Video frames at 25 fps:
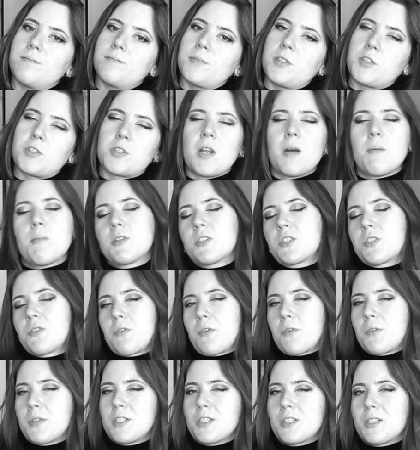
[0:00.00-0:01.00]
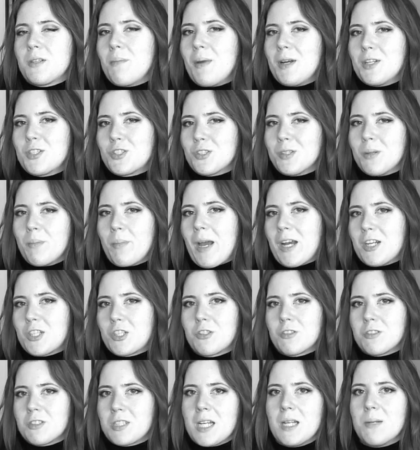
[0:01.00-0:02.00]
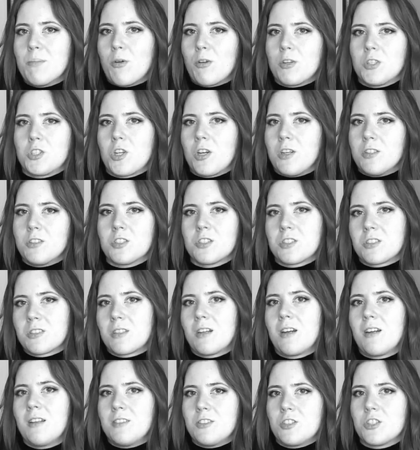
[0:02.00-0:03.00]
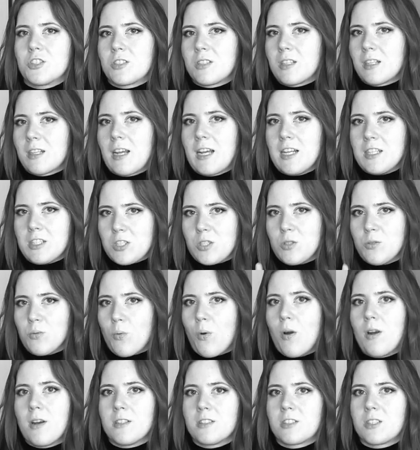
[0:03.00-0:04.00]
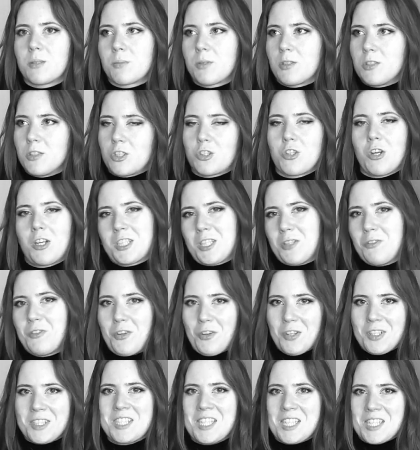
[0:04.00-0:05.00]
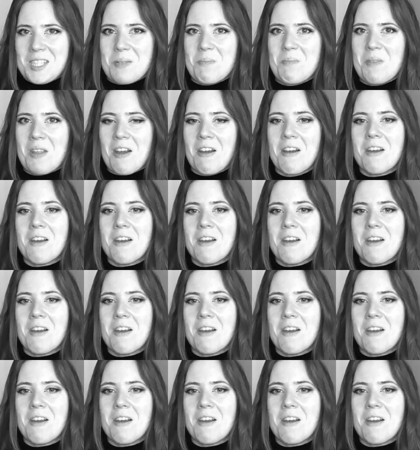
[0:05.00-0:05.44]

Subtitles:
there's not much of a reason to mention the bachelor's anymore, John, just in case you wanted some constructive criticism there.